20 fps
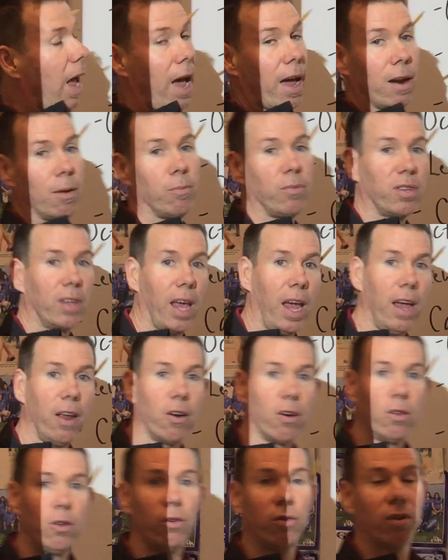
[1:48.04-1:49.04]
Atoms gain
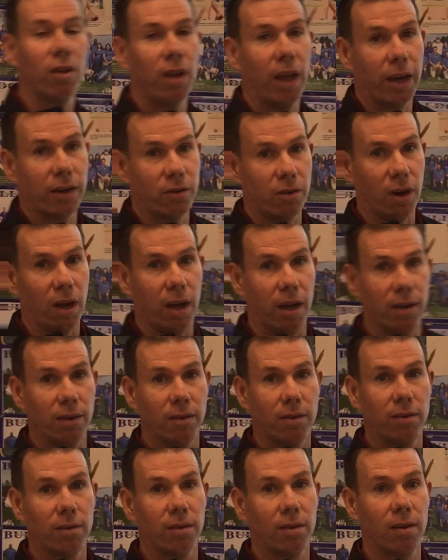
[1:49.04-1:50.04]
or lose
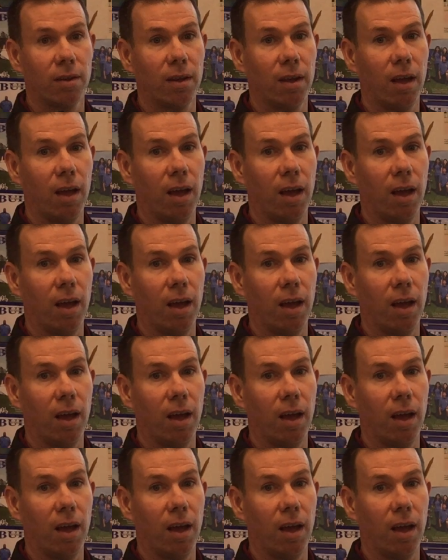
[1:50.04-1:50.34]
electrons